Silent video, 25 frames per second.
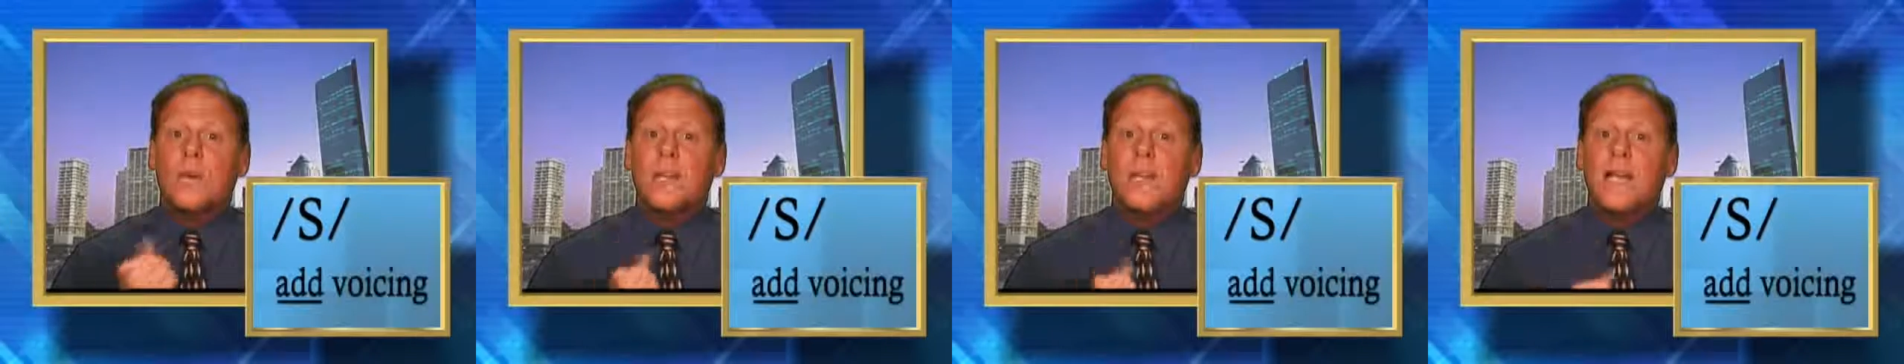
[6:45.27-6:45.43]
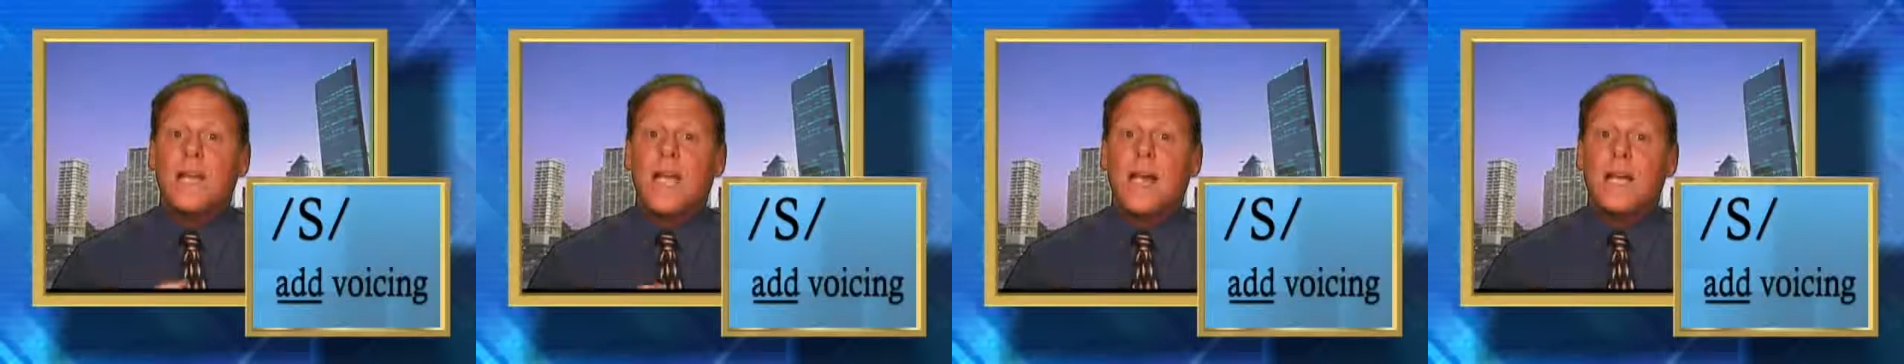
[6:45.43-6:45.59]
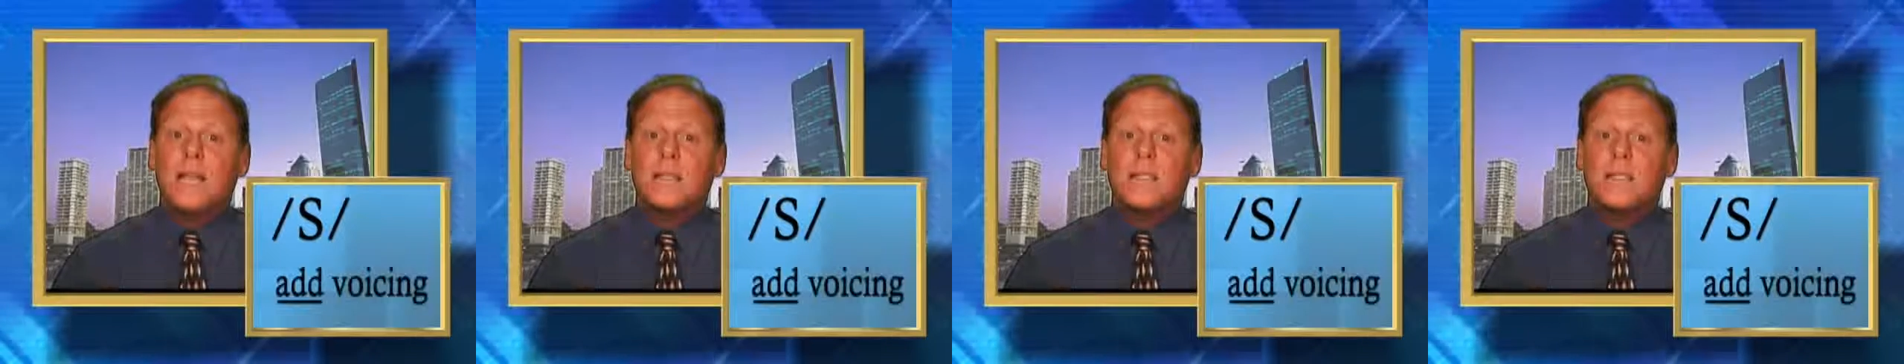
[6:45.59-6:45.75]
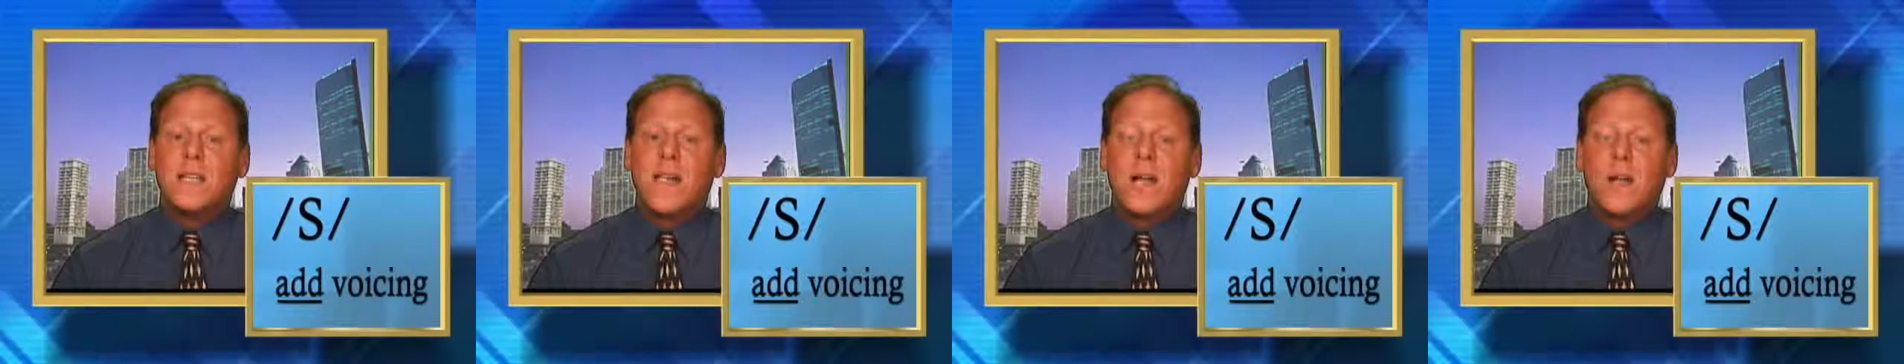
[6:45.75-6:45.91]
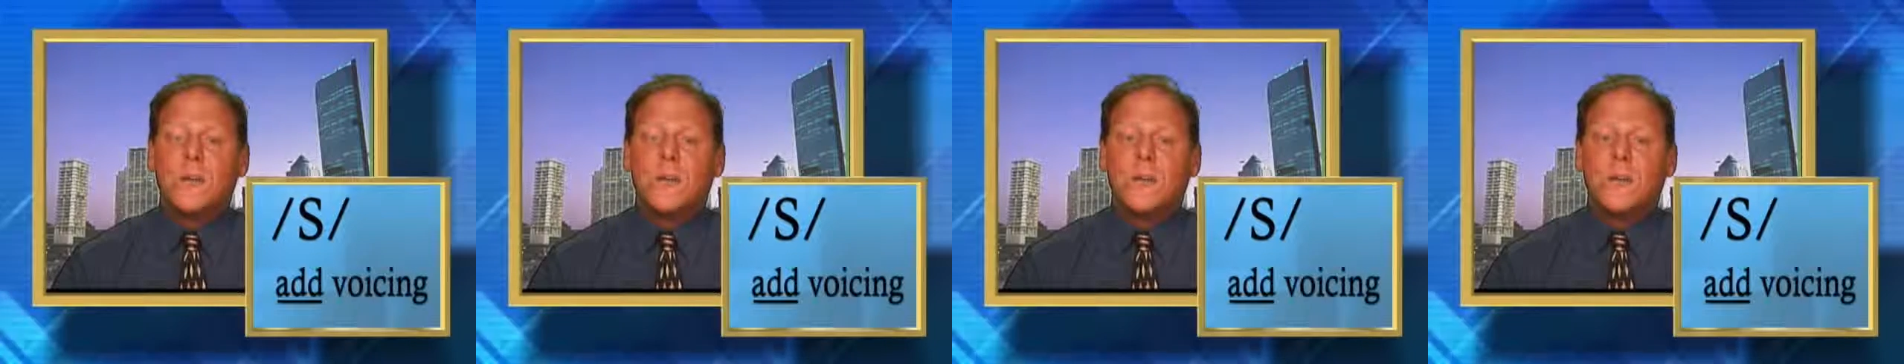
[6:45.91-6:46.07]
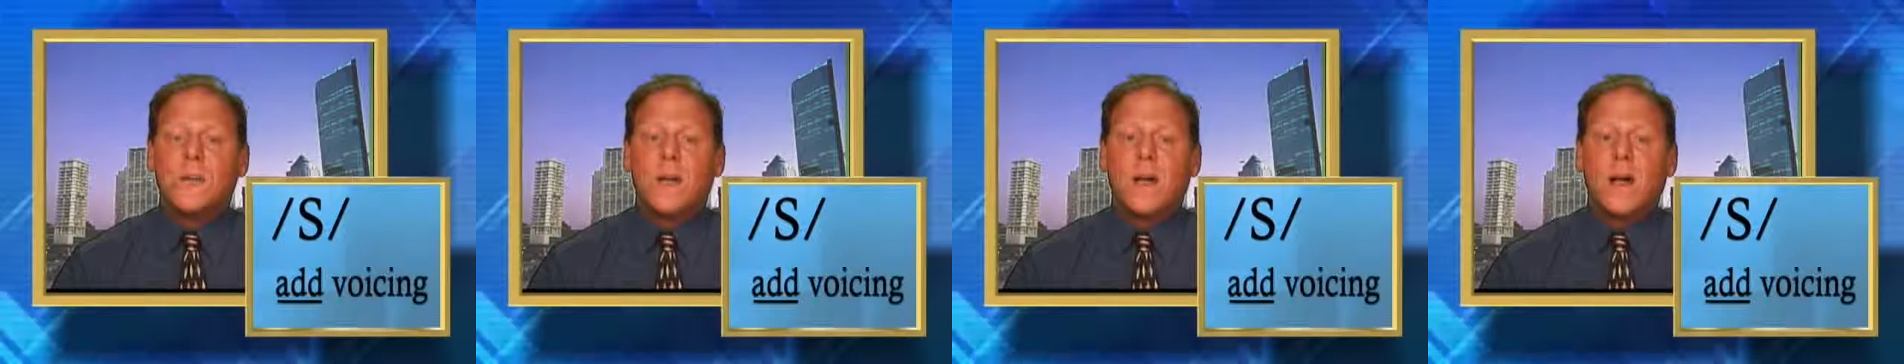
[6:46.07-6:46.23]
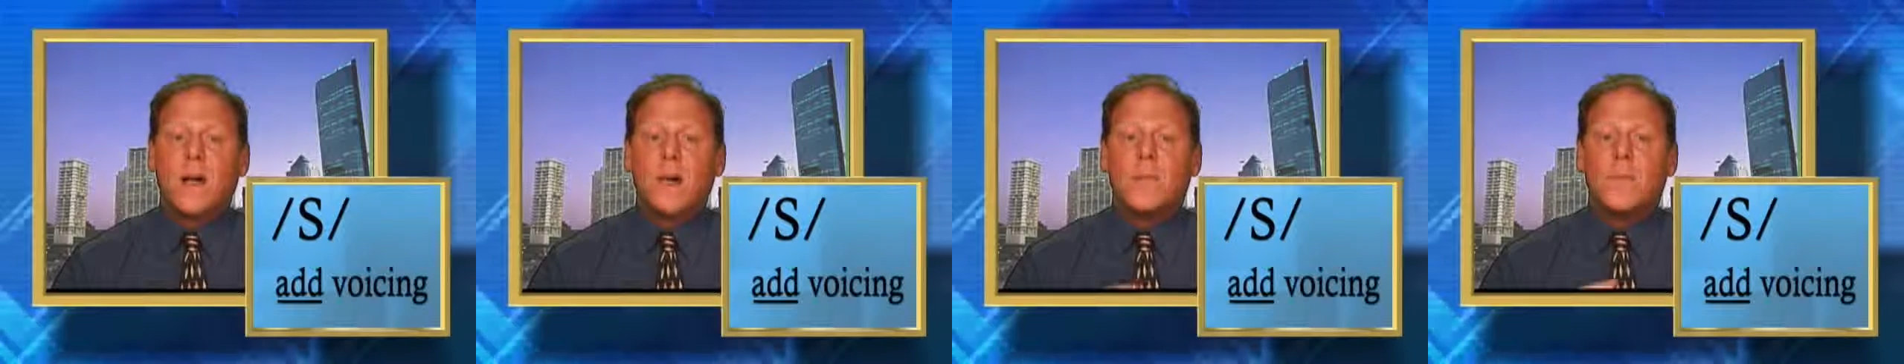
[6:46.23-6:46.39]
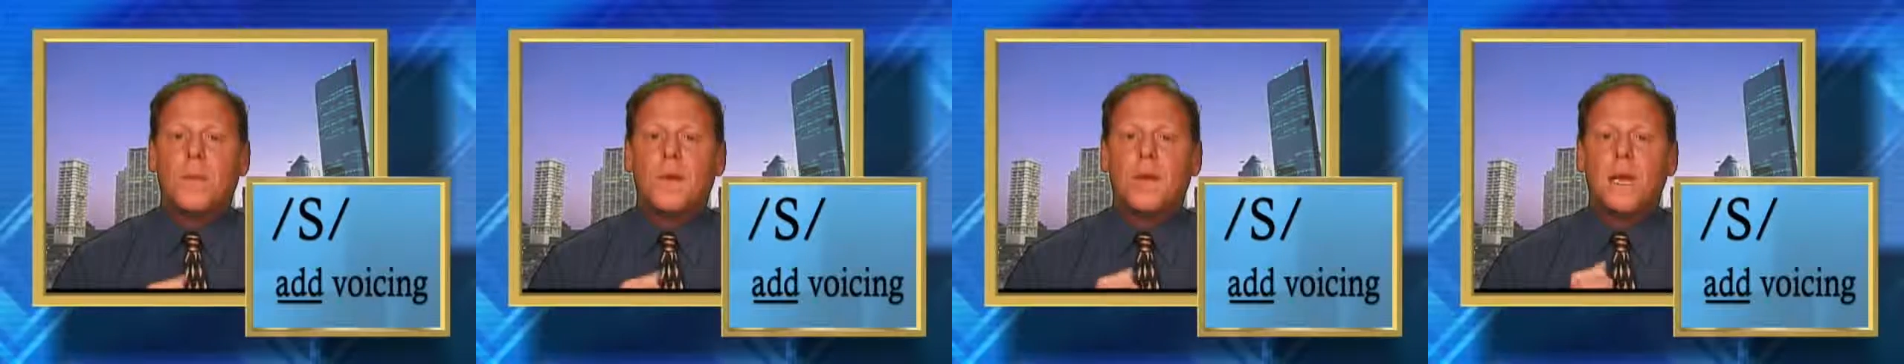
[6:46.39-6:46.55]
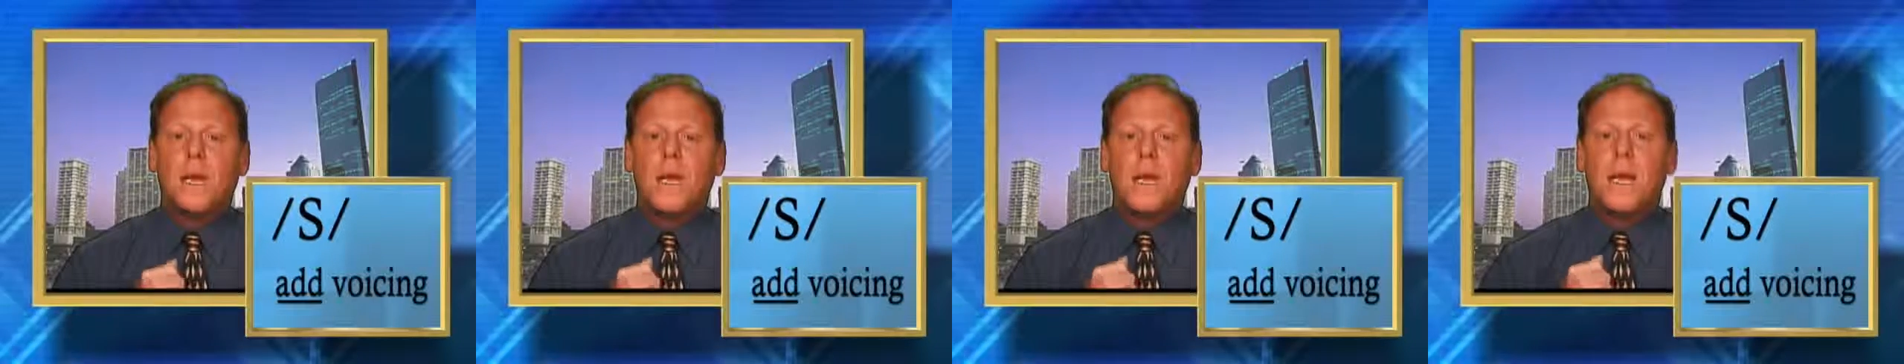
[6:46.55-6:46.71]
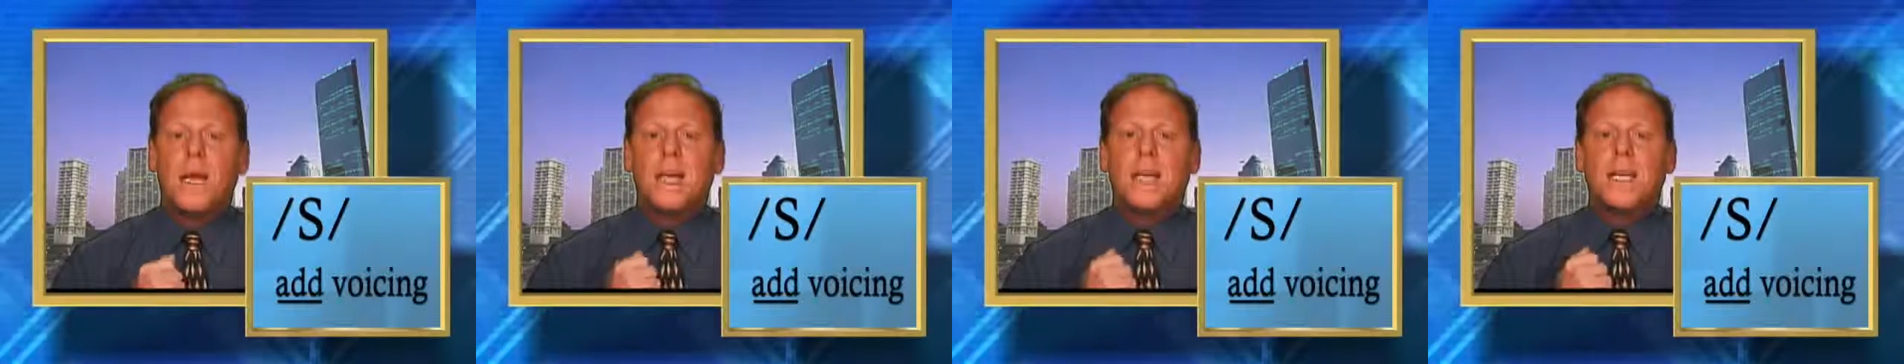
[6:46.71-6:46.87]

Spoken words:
What would the S sound become?